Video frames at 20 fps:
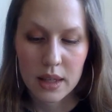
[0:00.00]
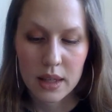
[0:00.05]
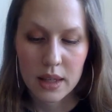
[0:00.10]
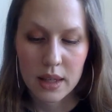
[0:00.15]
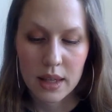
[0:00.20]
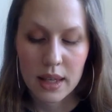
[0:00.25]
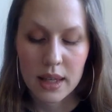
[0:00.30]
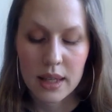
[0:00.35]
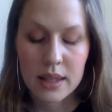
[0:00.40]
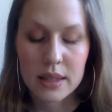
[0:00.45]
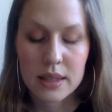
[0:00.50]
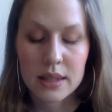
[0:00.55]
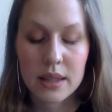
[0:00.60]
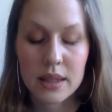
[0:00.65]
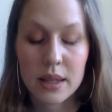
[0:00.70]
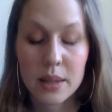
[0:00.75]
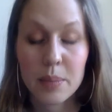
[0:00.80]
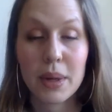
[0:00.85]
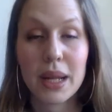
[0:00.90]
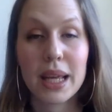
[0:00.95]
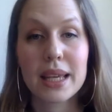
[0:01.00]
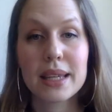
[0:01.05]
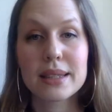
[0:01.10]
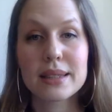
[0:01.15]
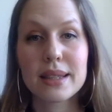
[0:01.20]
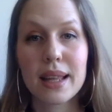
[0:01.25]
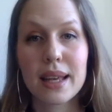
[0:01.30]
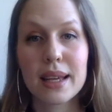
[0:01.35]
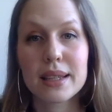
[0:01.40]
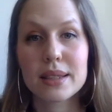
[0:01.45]
in a
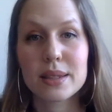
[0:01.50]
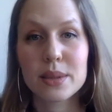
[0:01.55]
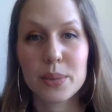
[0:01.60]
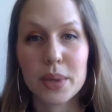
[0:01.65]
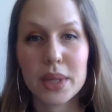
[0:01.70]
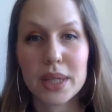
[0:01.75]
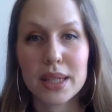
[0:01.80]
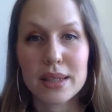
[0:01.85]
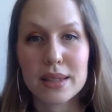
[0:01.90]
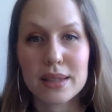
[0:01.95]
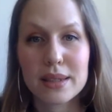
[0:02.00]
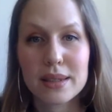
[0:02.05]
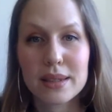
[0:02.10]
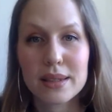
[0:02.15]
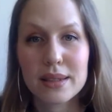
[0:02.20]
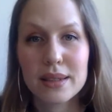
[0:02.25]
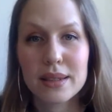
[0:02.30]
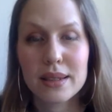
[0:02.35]
place like Sweden,